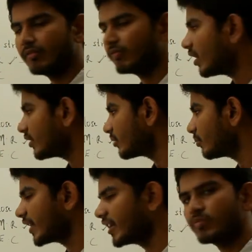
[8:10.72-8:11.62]
in water
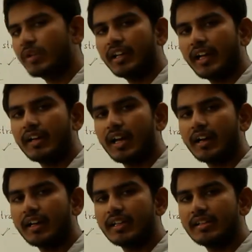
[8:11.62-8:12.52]
management and
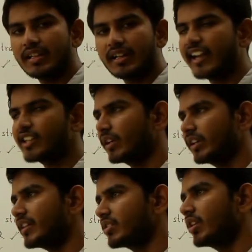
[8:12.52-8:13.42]
agriculture
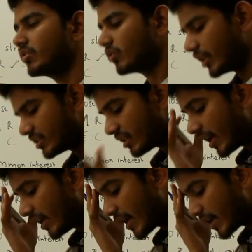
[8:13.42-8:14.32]
expertise. So
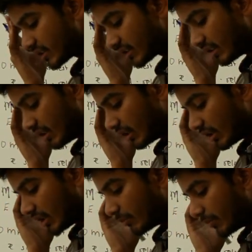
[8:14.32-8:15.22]
Israel has
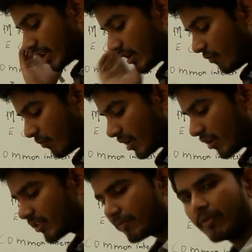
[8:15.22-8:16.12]
become one
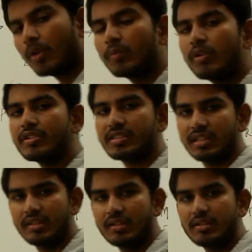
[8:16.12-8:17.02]
of the
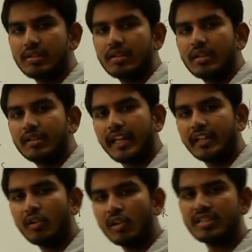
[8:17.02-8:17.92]
foremost
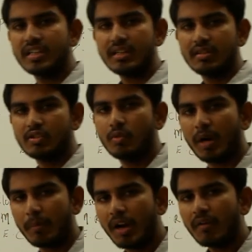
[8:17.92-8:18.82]
technology
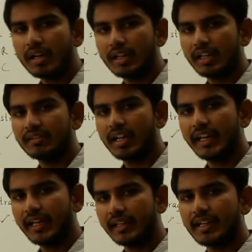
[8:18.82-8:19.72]
superpower in the
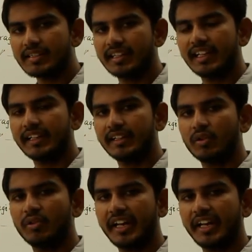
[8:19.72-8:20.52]
areas relating to